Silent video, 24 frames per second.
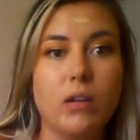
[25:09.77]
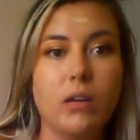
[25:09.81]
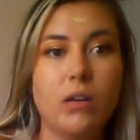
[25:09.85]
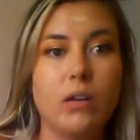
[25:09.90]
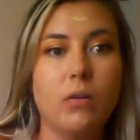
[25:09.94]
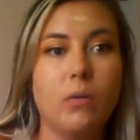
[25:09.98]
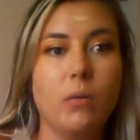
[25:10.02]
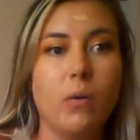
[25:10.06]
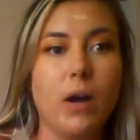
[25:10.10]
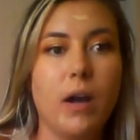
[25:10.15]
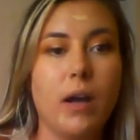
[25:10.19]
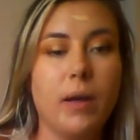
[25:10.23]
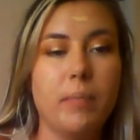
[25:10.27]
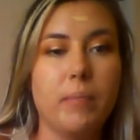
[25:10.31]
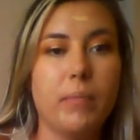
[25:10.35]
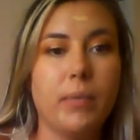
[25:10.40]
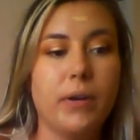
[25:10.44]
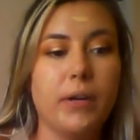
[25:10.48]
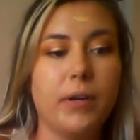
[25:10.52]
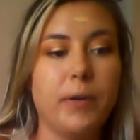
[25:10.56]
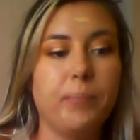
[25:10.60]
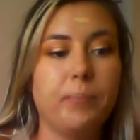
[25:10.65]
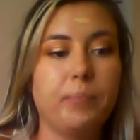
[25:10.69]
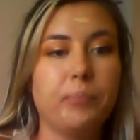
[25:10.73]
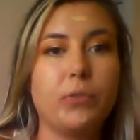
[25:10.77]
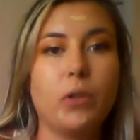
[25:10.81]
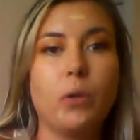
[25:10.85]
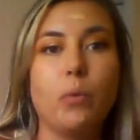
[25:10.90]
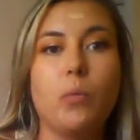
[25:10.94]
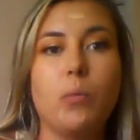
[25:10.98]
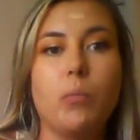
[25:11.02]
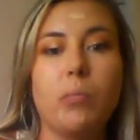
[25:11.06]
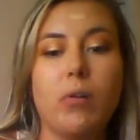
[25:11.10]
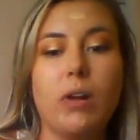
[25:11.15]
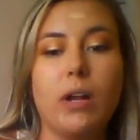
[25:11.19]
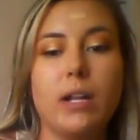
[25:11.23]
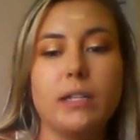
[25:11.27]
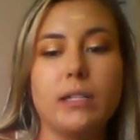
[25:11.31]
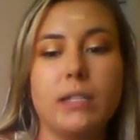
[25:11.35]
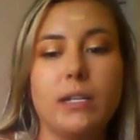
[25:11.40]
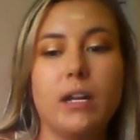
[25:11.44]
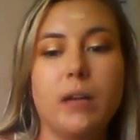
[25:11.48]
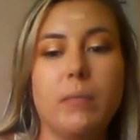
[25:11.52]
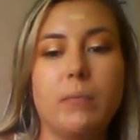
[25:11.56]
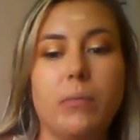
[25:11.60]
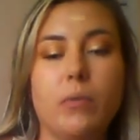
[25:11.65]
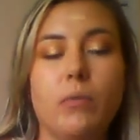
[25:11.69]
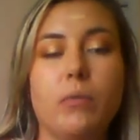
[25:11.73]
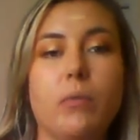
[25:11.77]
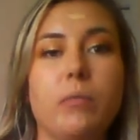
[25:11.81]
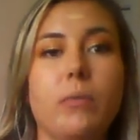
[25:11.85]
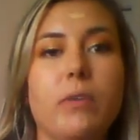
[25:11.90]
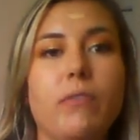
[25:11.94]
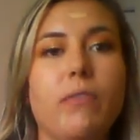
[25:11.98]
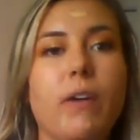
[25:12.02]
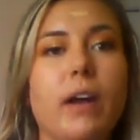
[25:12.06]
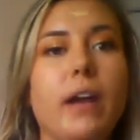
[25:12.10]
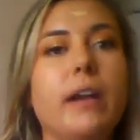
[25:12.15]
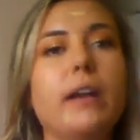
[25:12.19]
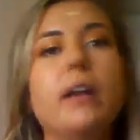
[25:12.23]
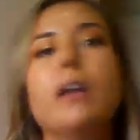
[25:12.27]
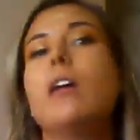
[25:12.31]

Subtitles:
want, but we'll bronze it up and it'll be fine.